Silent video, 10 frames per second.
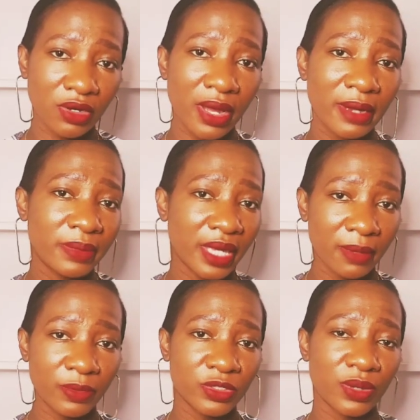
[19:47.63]
I'll be
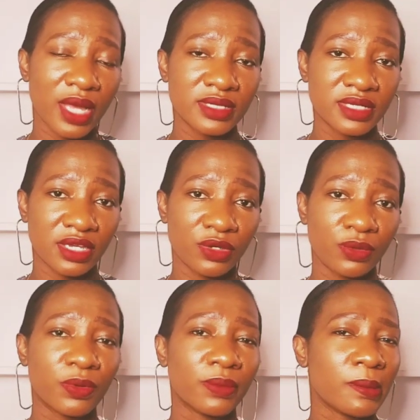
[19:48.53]
able to answer you
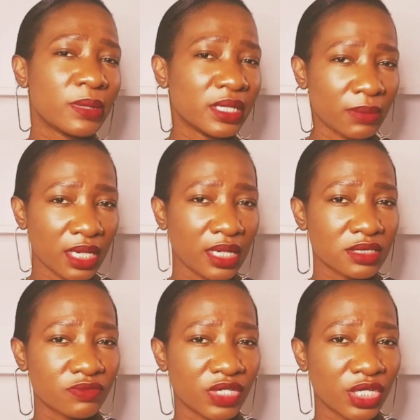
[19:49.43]
probably in my
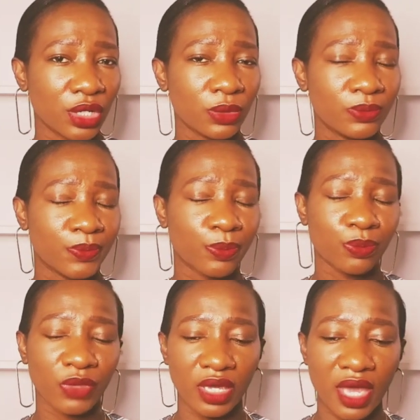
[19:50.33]
next video.
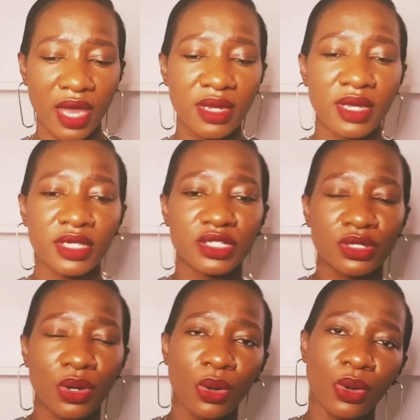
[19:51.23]
Yeah,
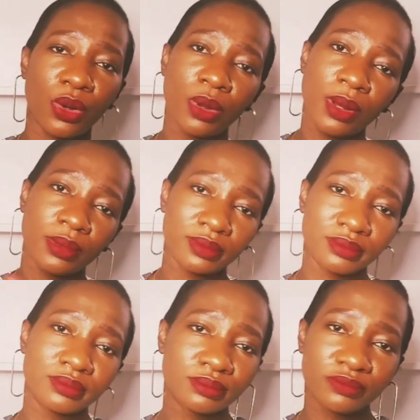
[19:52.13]
so
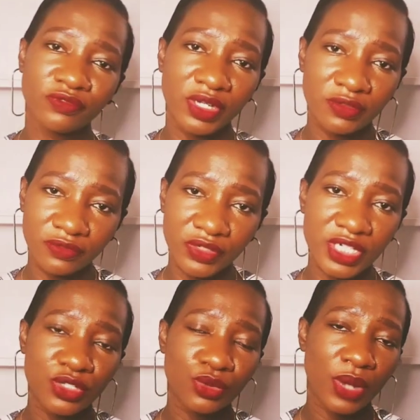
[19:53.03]
feel free
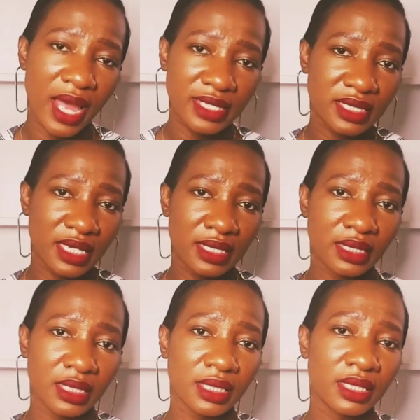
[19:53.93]
to ask
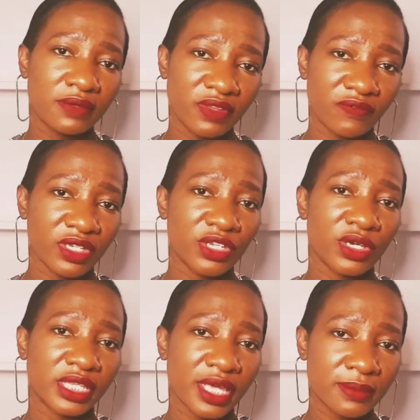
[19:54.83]
anything, give the video a
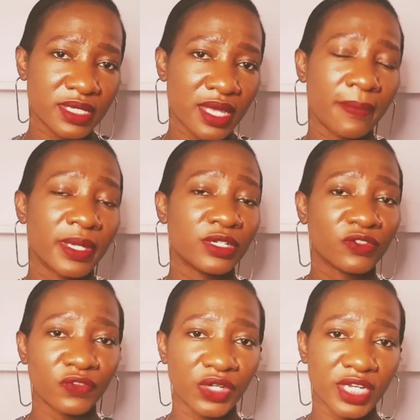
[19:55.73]
thumbs up, and don't
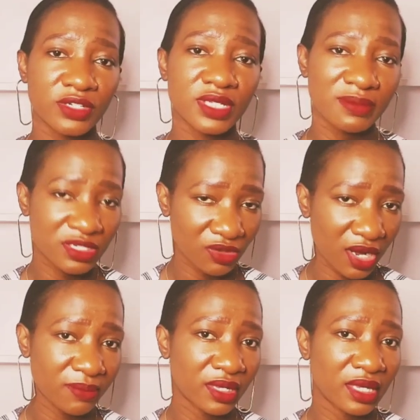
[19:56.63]
forget to
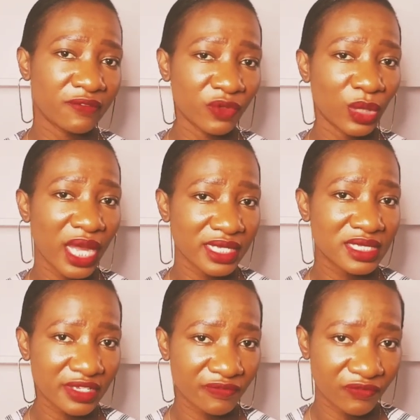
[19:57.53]
subscribe if you like
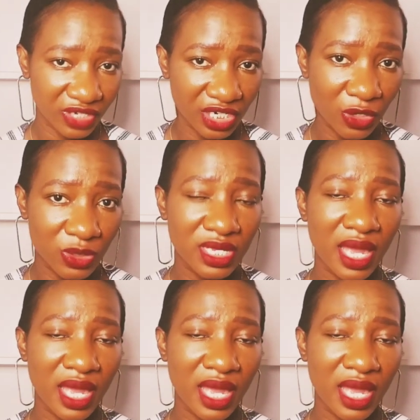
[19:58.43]
such videos.